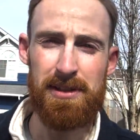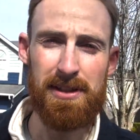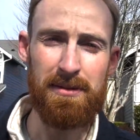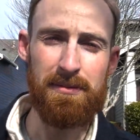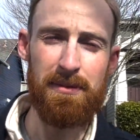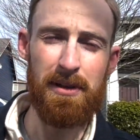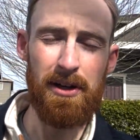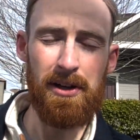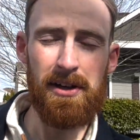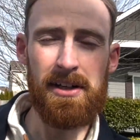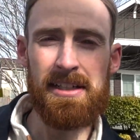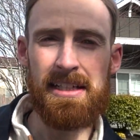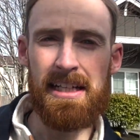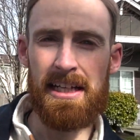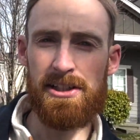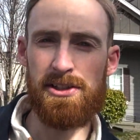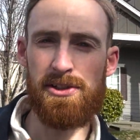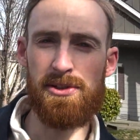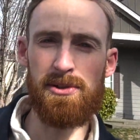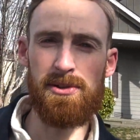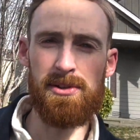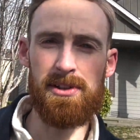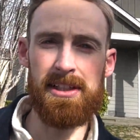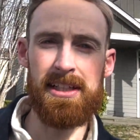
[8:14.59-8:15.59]
some
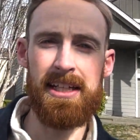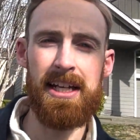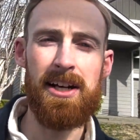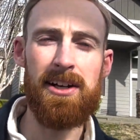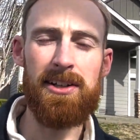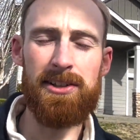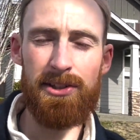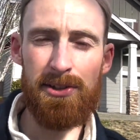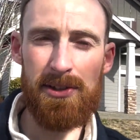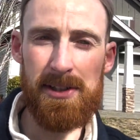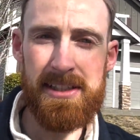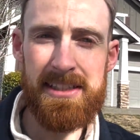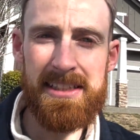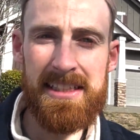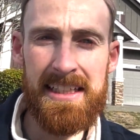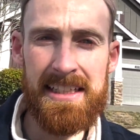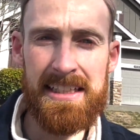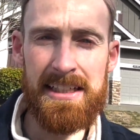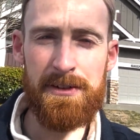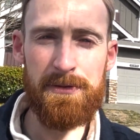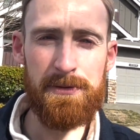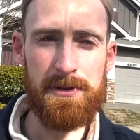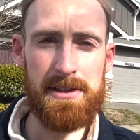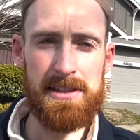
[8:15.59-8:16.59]
architectural and
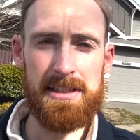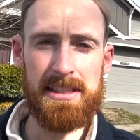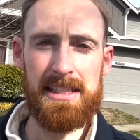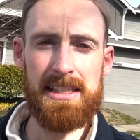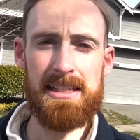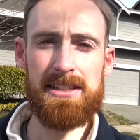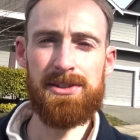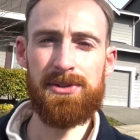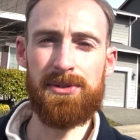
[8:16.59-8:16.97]
characteristic differences,